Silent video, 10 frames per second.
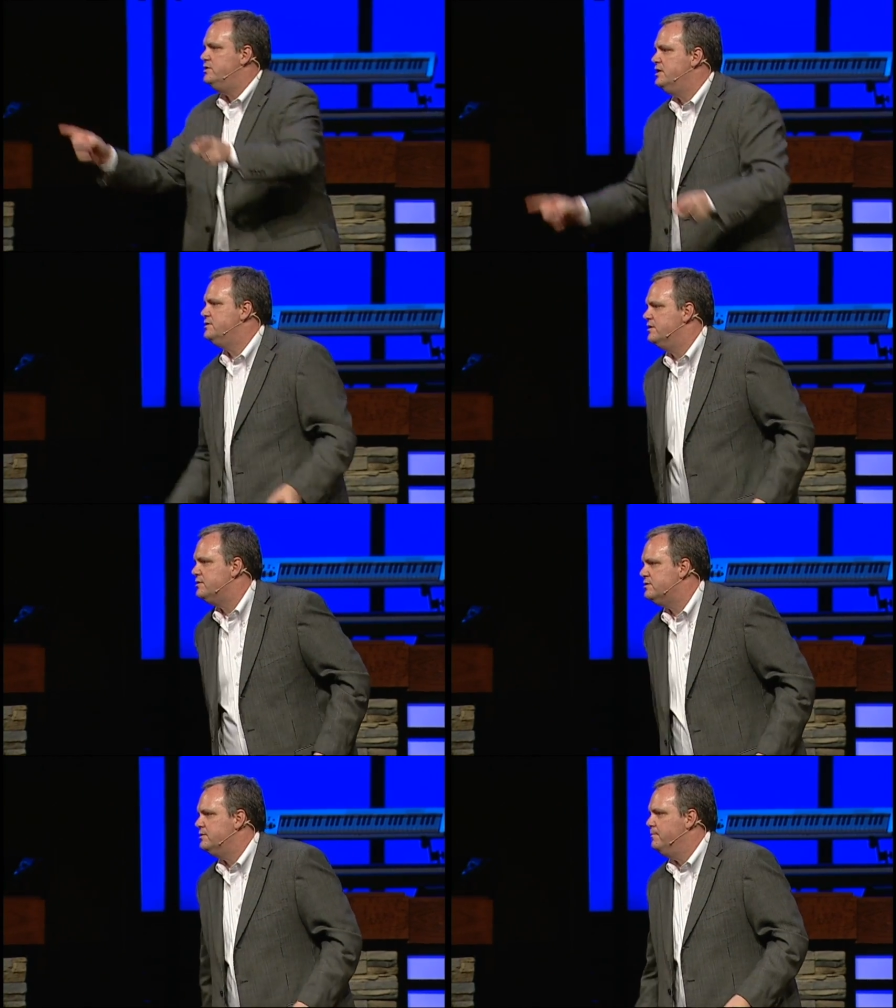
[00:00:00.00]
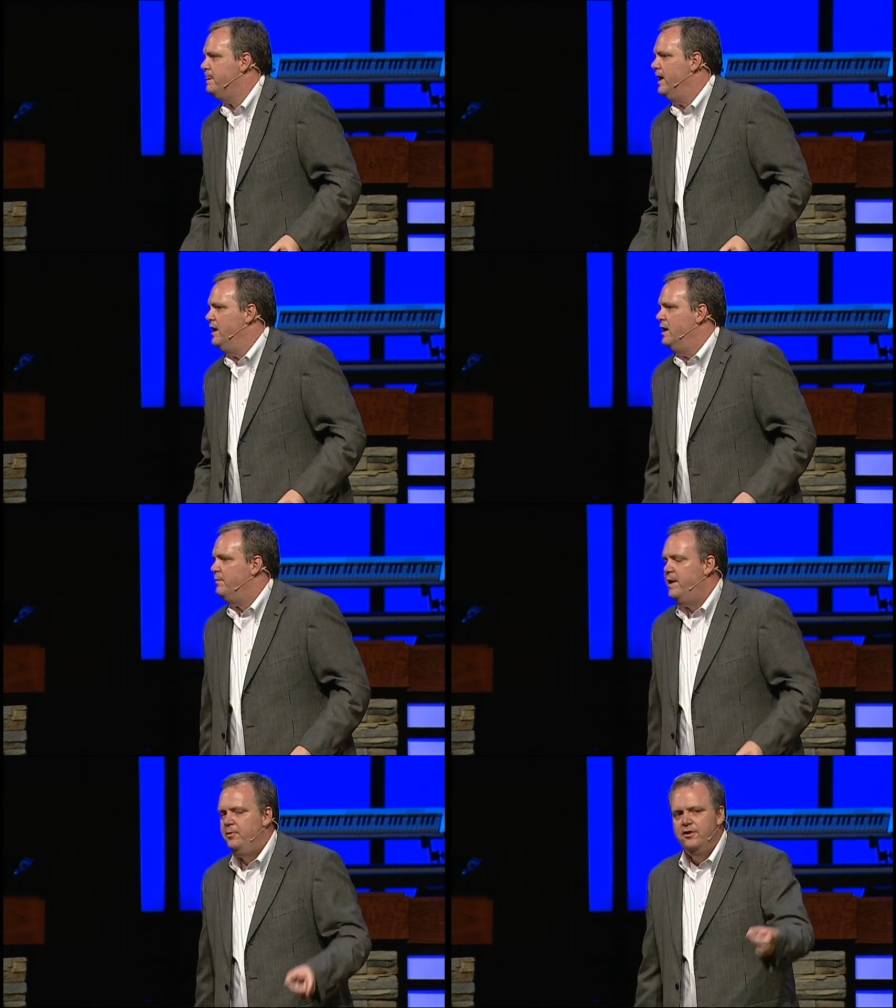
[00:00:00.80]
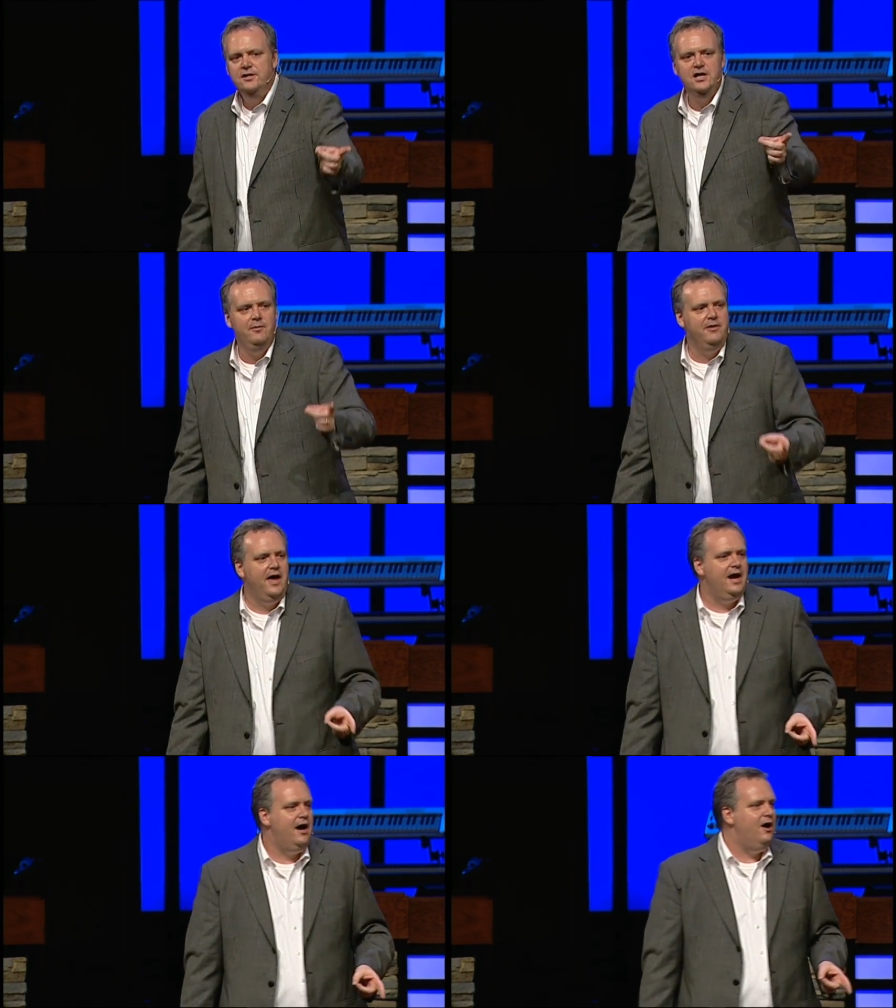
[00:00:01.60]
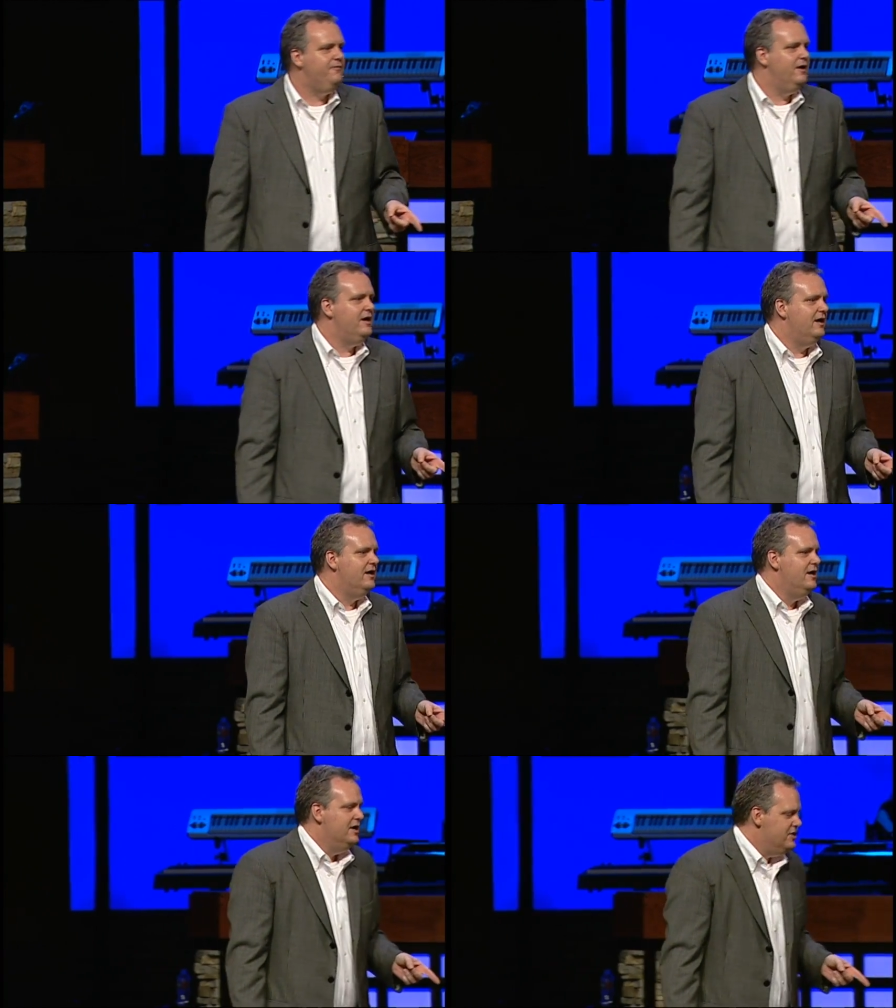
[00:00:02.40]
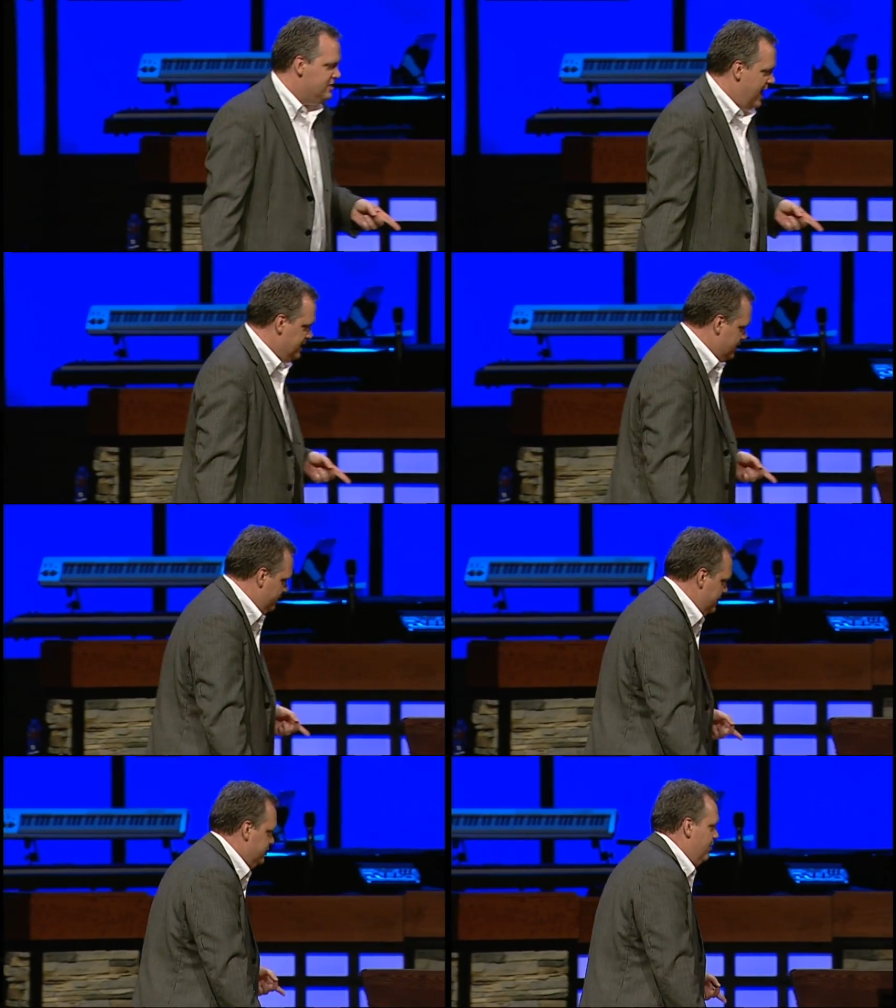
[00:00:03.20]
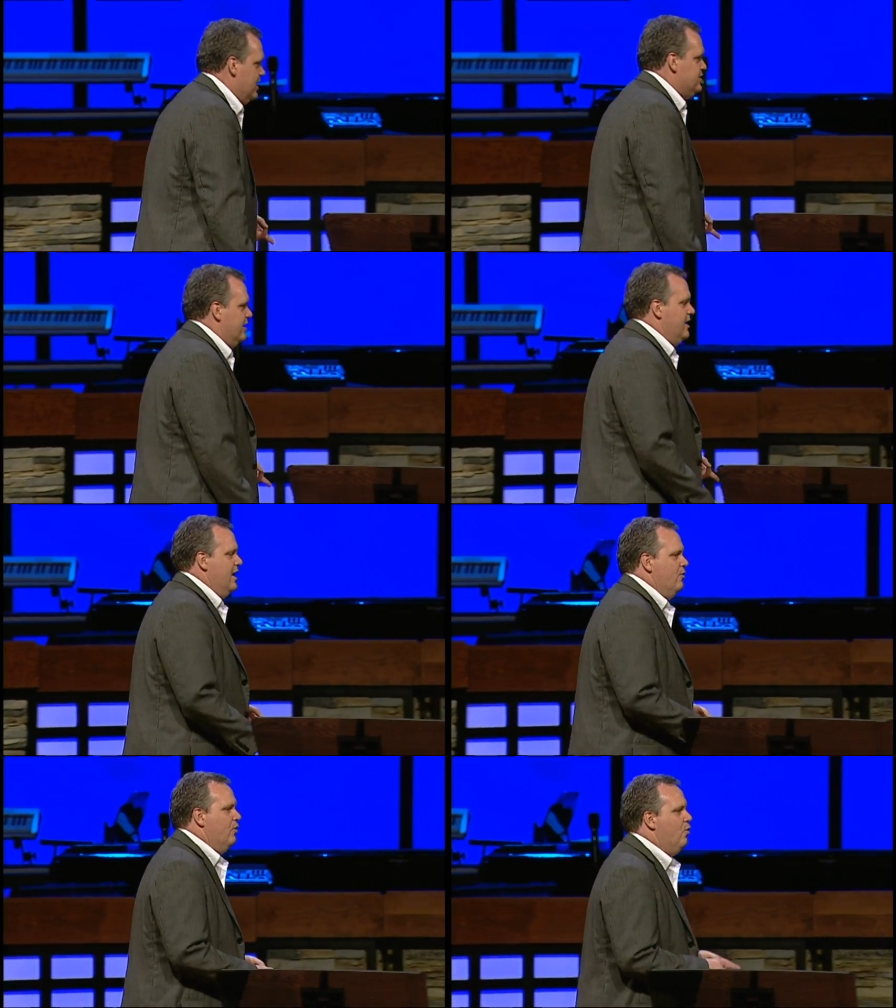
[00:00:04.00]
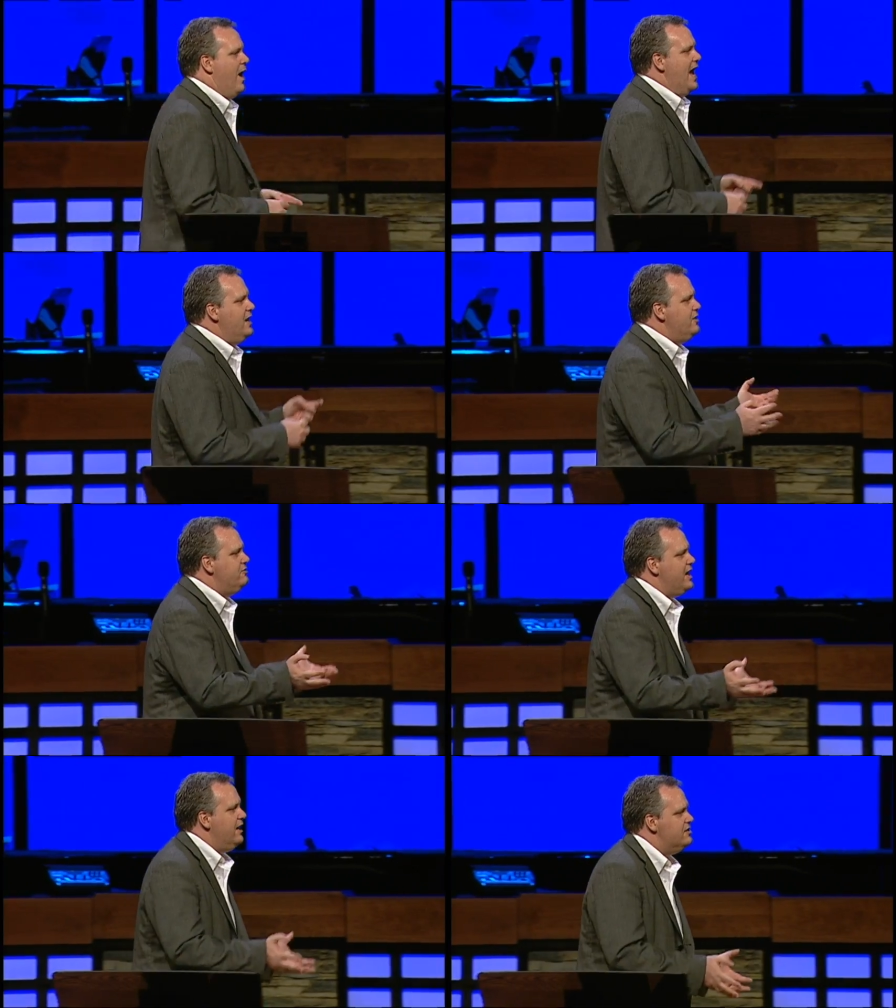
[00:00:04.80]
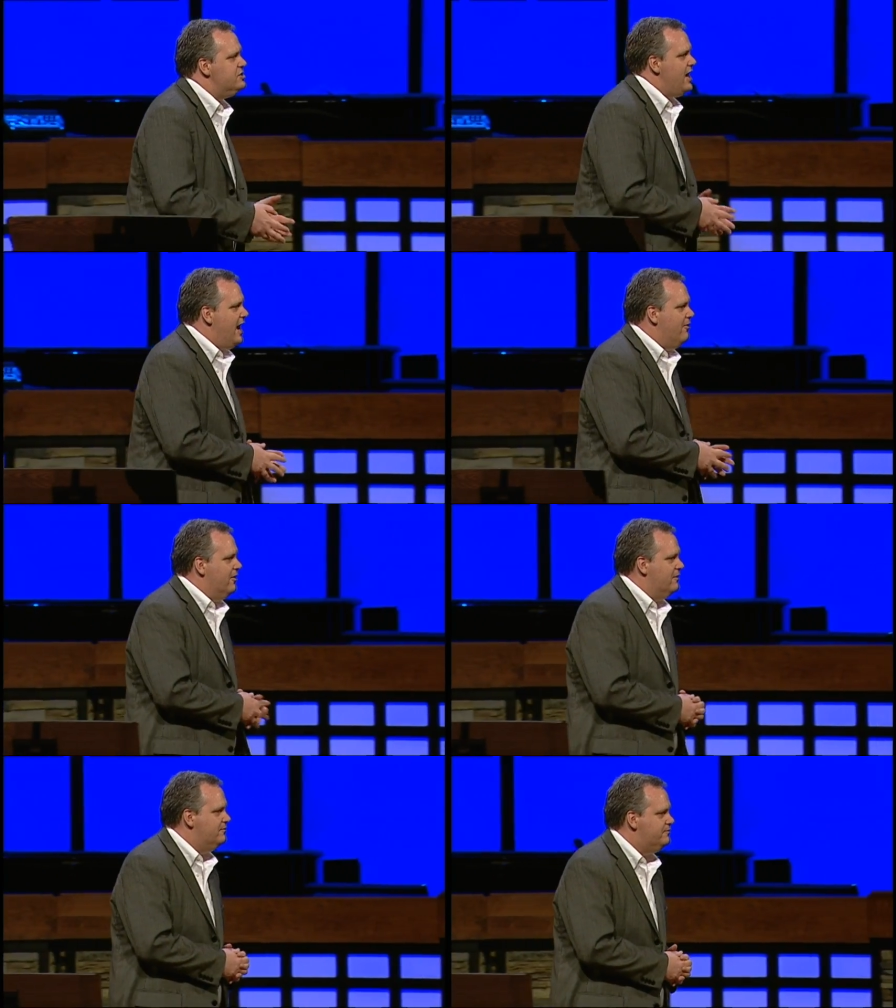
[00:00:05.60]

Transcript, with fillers: Jesus. People that tell me that, I often uh, just ask them this question Well, why do you take a shower?